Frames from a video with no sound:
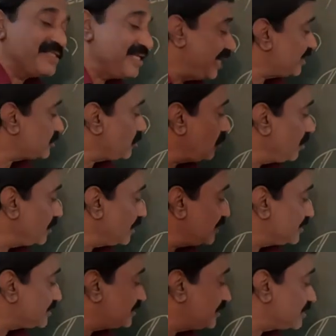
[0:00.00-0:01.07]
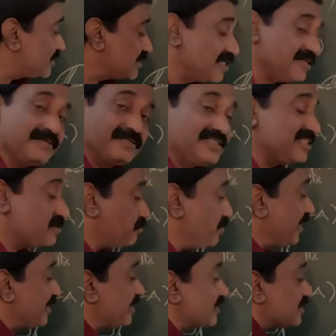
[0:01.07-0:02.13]
as long as this
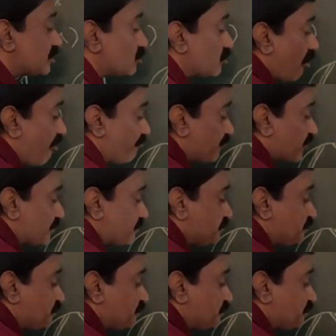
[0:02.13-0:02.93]
plaque is soft,